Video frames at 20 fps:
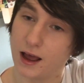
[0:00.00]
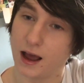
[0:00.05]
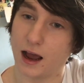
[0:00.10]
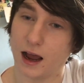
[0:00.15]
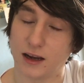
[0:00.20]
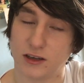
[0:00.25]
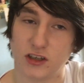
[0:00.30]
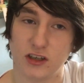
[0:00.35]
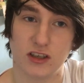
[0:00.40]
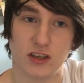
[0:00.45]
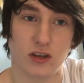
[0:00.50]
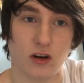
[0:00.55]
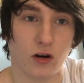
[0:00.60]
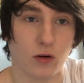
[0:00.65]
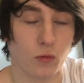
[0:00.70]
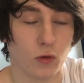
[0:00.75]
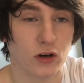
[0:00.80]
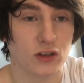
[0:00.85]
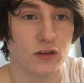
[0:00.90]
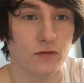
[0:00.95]
I just start
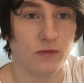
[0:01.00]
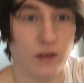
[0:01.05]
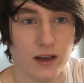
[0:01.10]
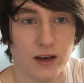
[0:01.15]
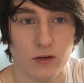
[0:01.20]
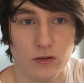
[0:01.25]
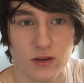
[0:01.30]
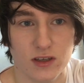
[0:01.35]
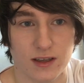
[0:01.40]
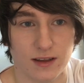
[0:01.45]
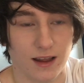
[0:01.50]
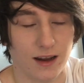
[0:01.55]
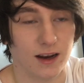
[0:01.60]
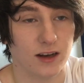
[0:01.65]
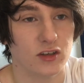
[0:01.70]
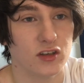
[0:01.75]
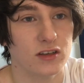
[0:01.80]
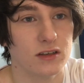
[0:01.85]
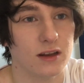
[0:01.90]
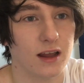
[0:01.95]
watching videos and then I
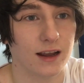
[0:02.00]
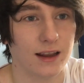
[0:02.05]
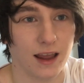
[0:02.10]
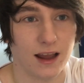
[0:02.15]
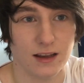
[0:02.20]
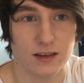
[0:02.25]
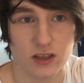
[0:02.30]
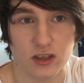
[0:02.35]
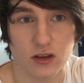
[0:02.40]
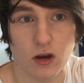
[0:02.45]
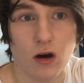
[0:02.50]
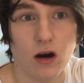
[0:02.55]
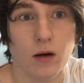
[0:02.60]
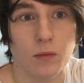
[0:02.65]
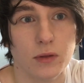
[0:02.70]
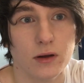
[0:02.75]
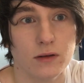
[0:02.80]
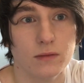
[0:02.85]
just I can't stop.